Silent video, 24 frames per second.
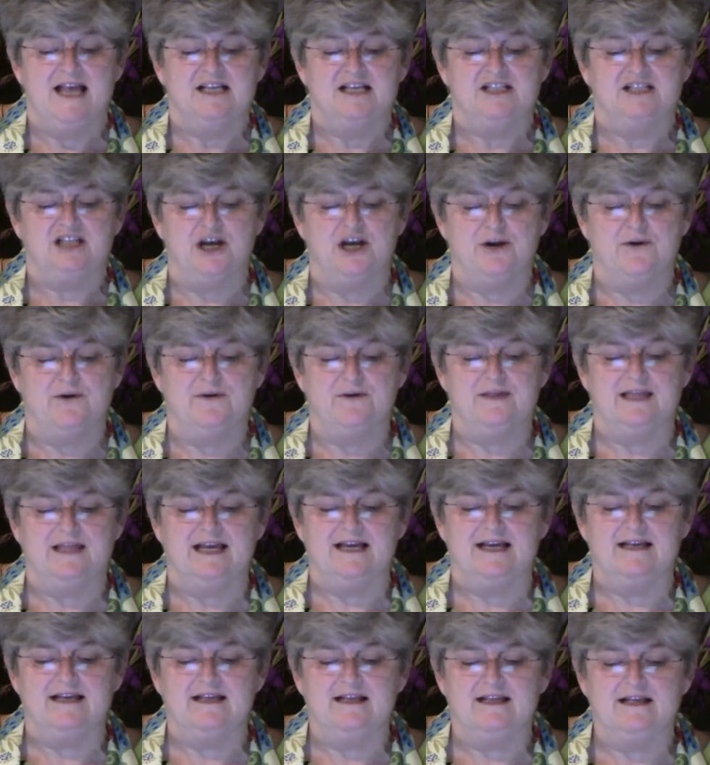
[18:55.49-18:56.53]
So
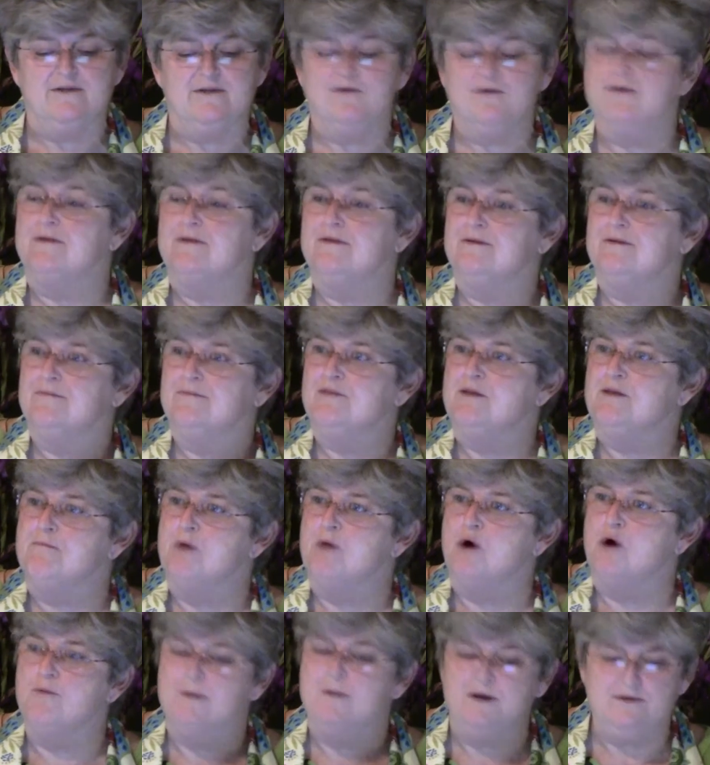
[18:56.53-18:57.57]
the
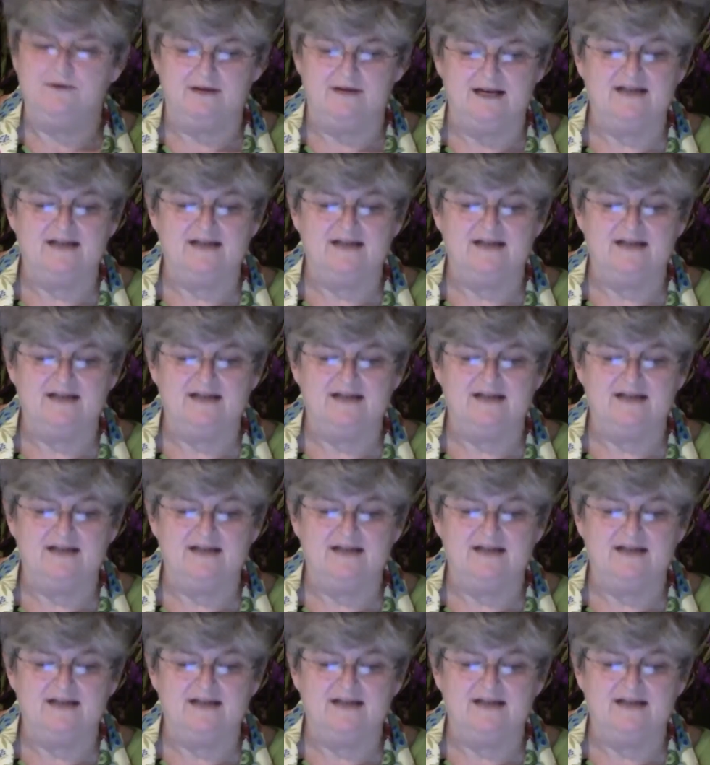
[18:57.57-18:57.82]
moment,